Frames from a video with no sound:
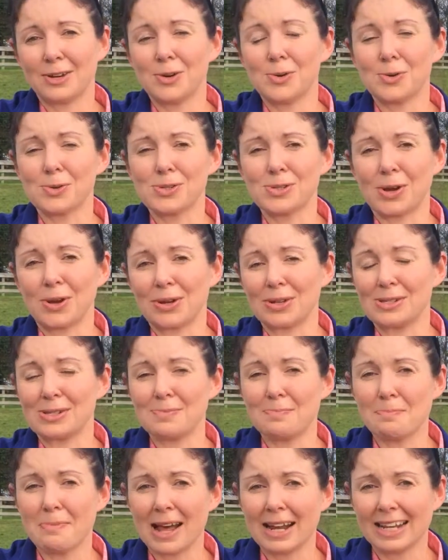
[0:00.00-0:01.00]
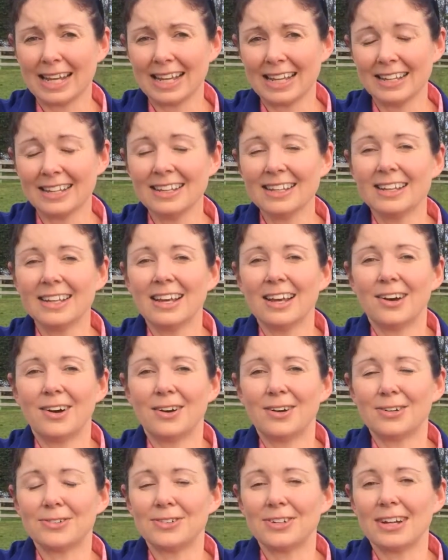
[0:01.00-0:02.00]
horse owners money
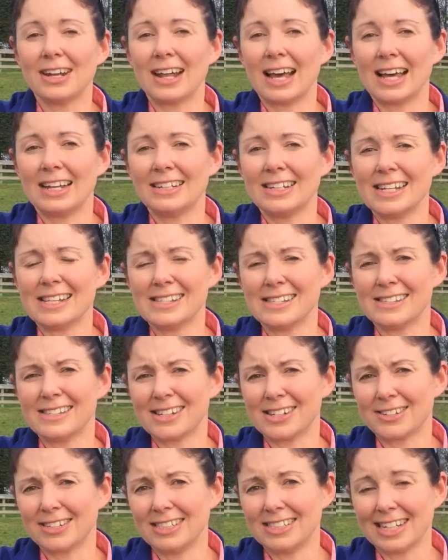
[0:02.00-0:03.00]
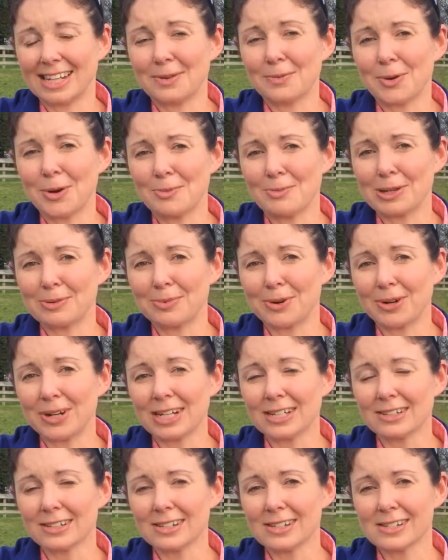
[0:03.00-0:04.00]
on unnecessary deworming
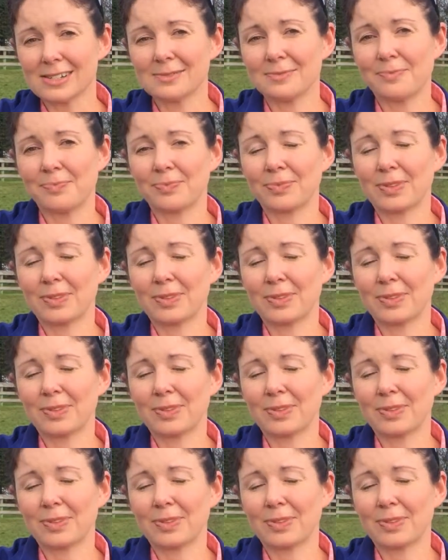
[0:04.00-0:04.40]
products.